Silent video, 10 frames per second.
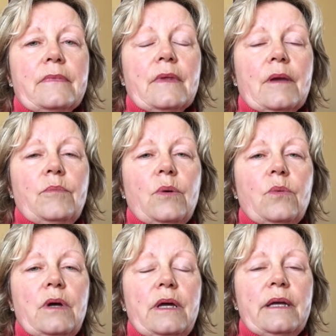
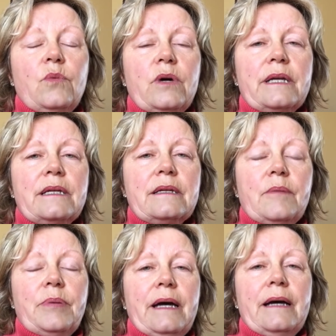what ended
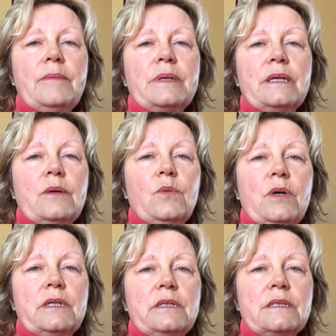up happening
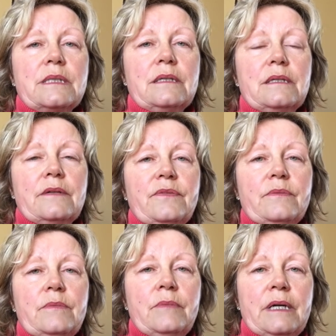was
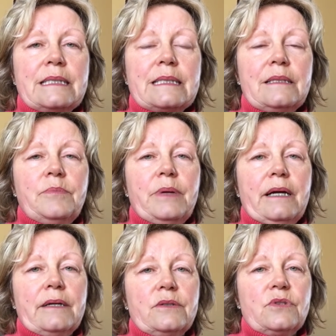my sleep
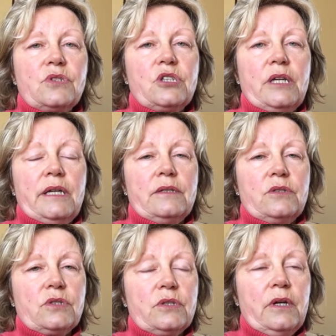patterns
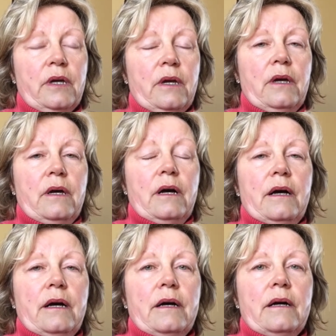changed.
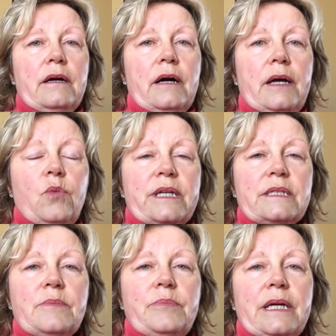I went
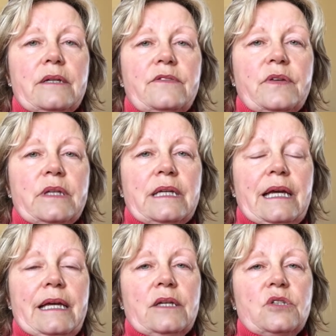to bed feeling
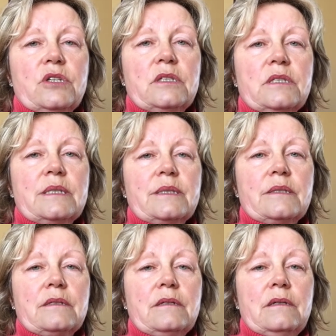
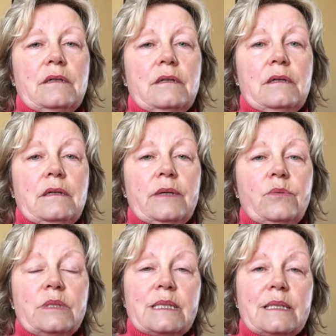anxious. I
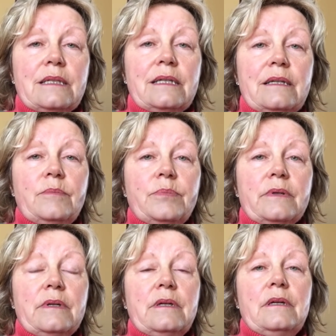would sleep,
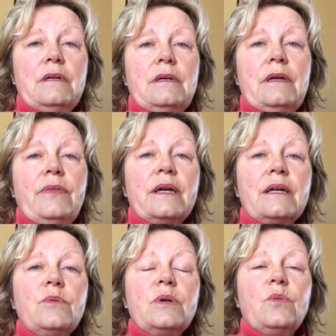and then
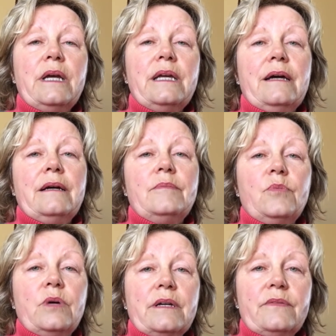I would wake up
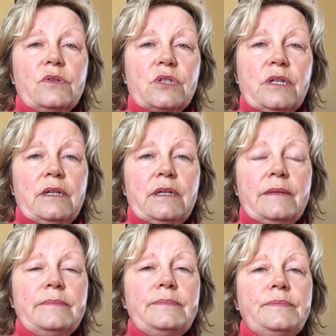whatever time,